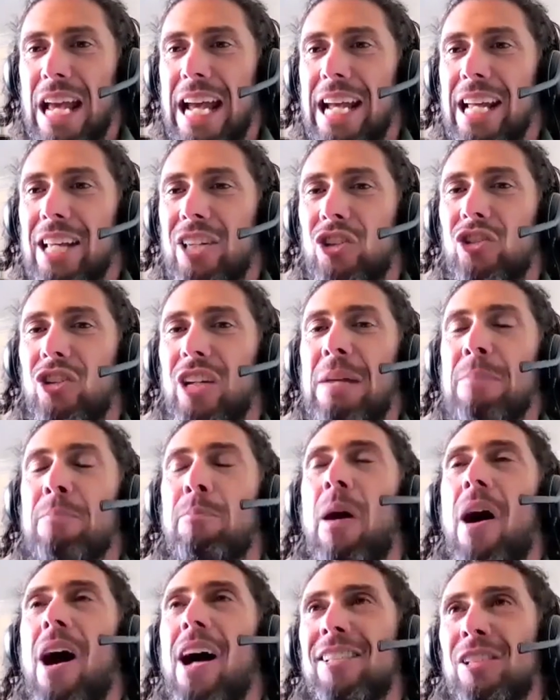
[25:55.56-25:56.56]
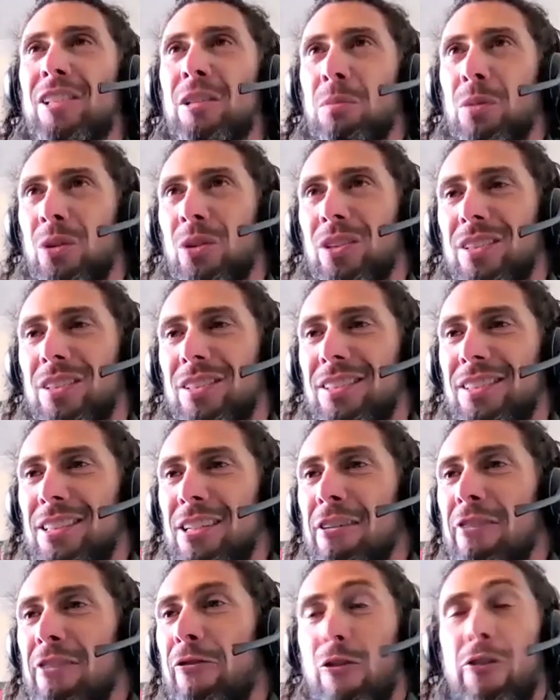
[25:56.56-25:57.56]
it's impossible
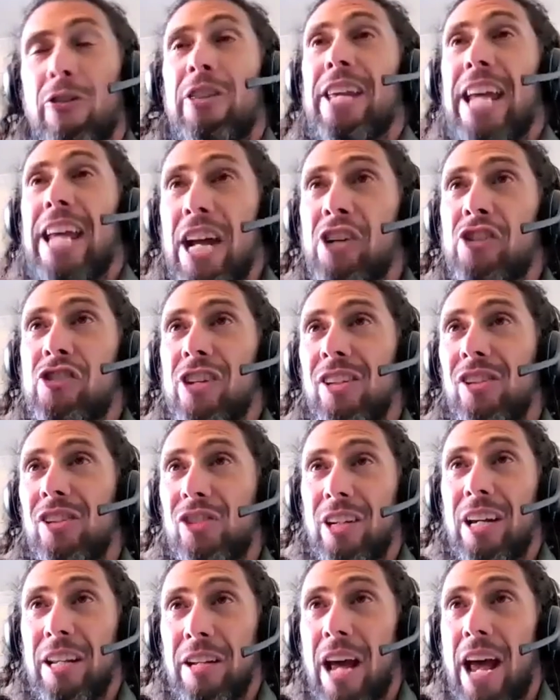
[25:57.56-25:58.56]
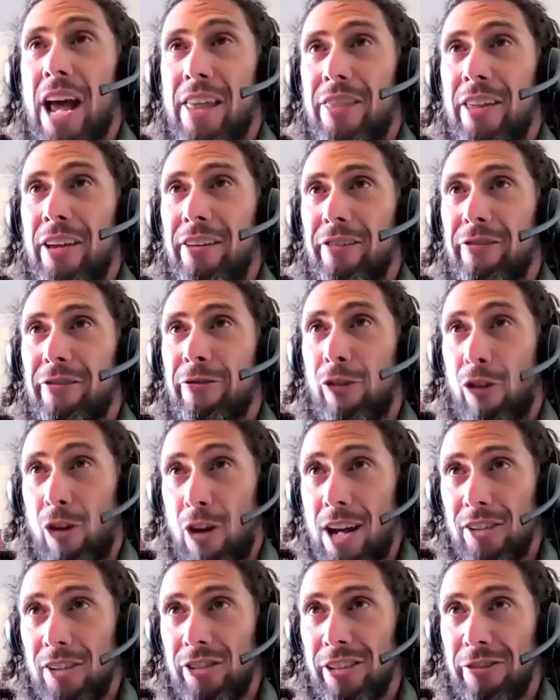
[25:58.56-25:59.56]
for the ancients, and I think for
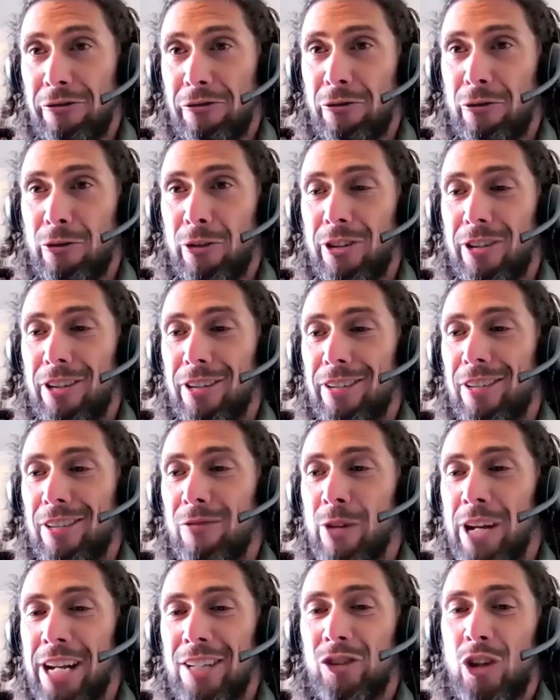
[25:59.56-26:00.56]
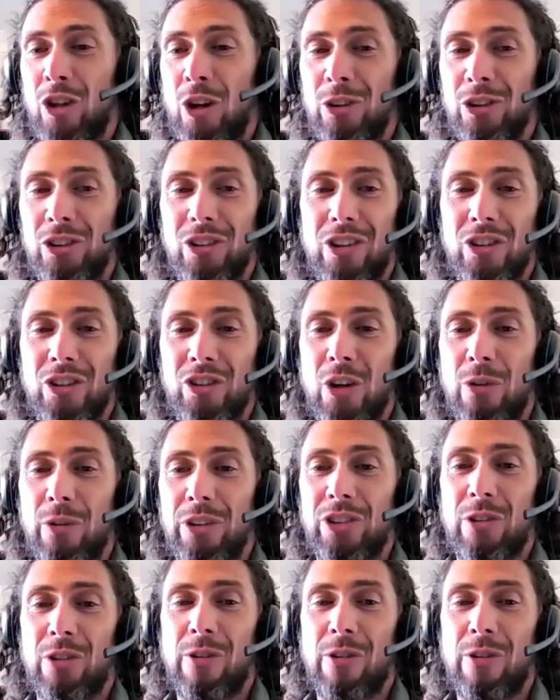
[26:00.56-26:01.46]
us, if we're reading Stoics, the Stoics